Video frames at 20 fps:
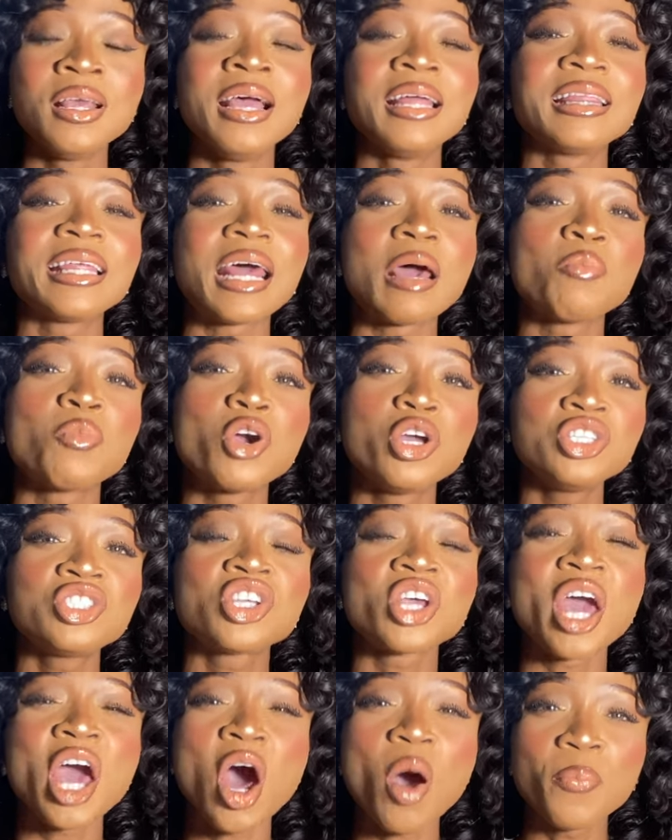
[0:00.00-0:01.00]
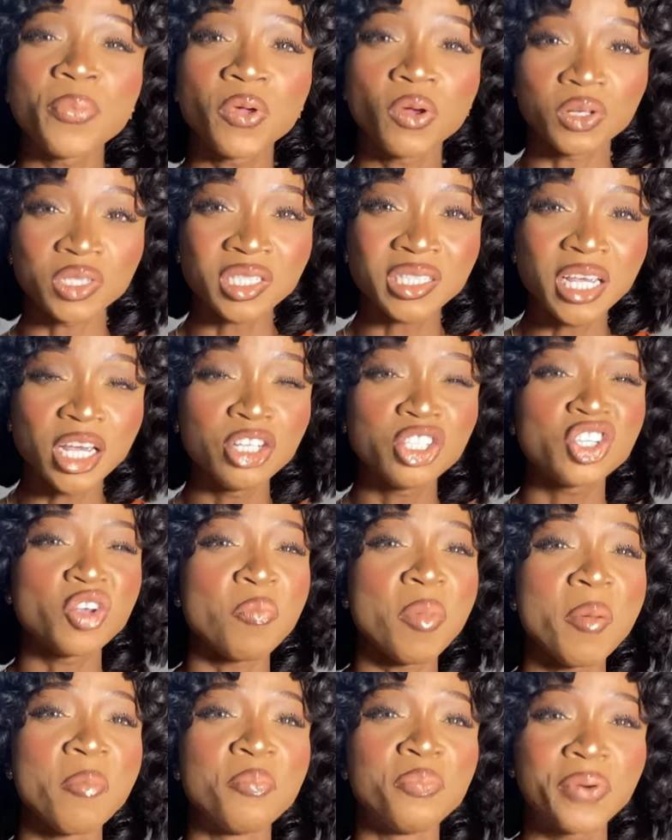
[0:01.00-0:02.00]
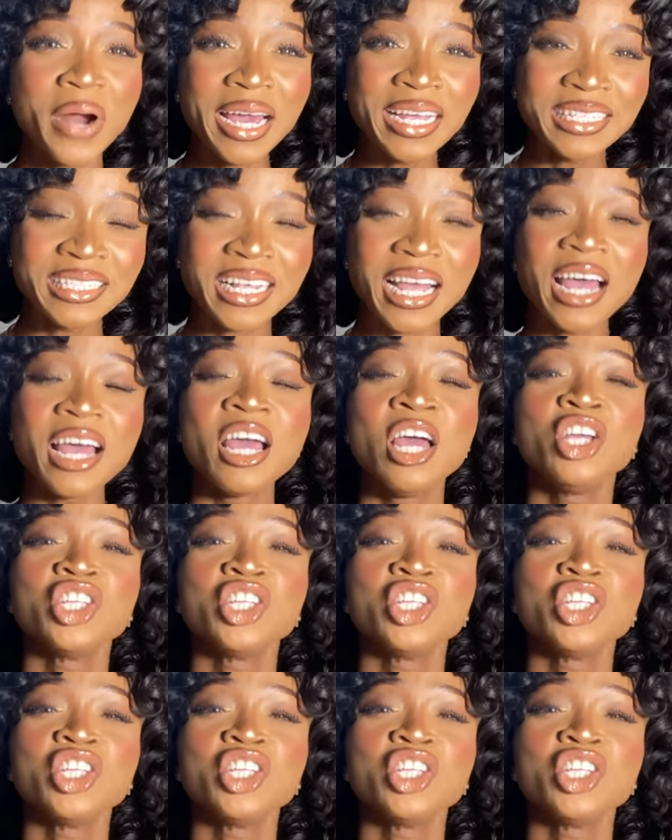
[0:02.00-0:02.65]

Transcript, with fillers: that I'm going to help your skin to be brighter,